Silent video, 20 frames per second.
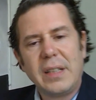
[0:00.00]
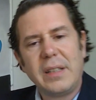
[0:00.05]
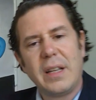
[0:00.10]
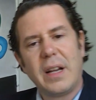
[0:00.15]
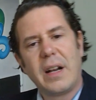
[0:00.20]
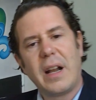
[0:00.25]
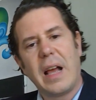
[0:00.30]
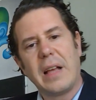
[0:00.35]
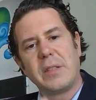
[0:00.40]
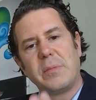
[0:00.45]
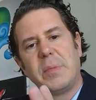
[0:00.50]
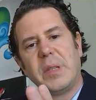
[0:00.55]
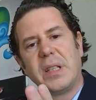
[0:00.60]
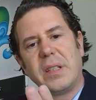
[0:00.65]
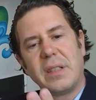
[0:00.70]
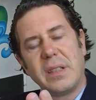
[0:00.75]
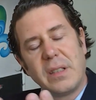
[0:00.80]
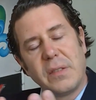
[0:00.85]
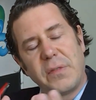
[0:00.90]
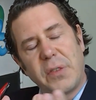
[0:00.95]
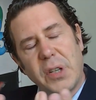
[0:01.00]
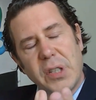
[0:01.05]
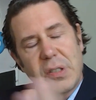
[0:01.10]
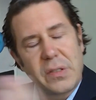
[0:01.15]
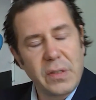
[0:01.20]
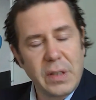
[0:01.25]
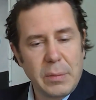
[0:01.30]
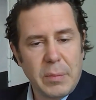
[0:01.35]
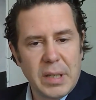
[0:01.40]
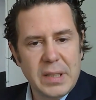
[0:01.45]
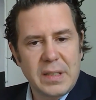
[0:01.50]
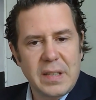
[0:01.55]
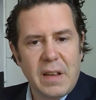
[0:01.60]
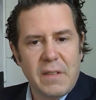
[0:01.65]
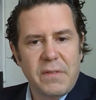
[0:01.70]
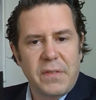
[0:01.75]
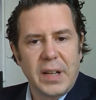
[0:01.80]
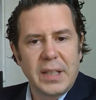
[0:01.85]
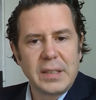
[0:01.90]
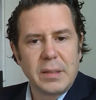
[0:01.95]
There has been, the first 3 months
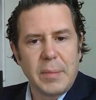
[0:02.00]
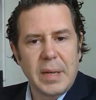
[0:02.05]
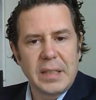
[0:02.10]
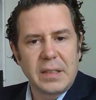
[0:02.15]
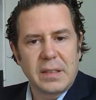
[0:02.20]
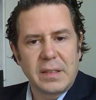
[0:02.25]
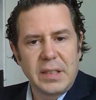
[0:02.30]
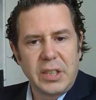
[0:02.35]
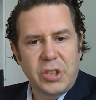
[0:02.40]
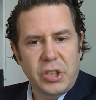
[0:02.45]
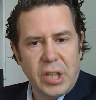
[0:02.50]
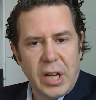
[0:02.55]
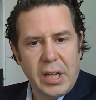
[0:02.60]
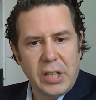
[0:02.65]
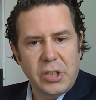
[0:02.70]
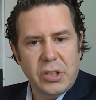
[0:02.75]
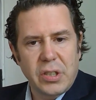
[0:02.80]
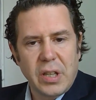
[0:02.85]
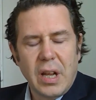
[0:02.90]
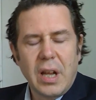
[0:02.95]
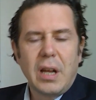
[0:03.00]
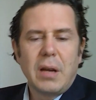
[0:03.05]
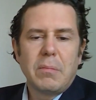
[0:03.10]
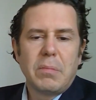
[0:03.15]
have fundamentally changed,